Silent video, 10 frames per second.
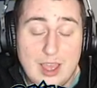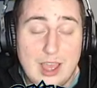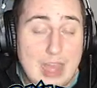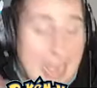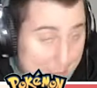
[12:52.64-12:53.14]

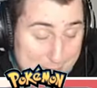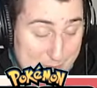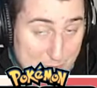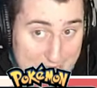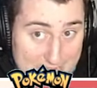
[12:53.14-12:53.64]
I would be
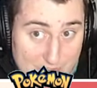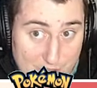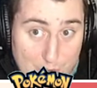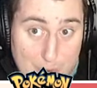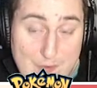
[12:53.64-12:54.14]
worried
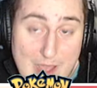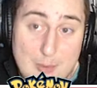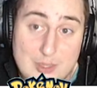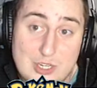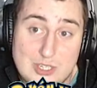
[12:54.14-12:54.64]
too if I
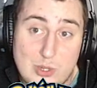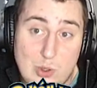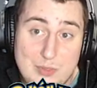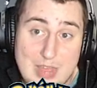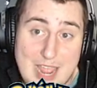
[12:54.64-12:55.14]
was just
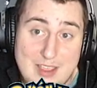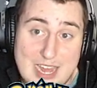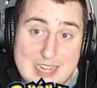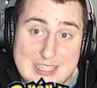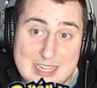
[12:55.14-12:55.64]
told that I
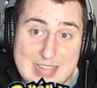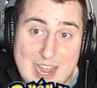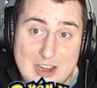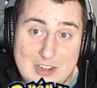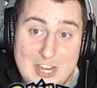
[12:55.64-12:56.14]
gotta sit
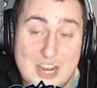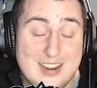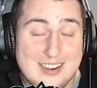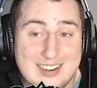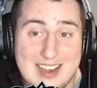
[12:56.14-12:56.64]
there and
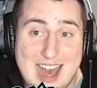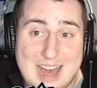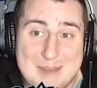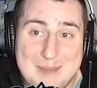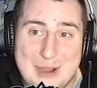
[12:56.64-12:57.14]

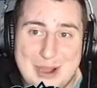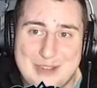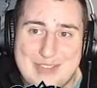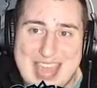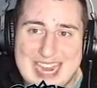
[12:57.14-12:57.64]
not be part
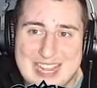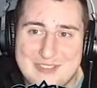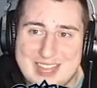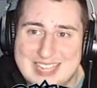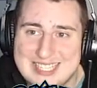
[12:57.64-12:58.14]
of any of
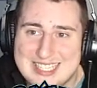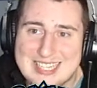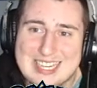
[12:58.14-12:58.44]
this.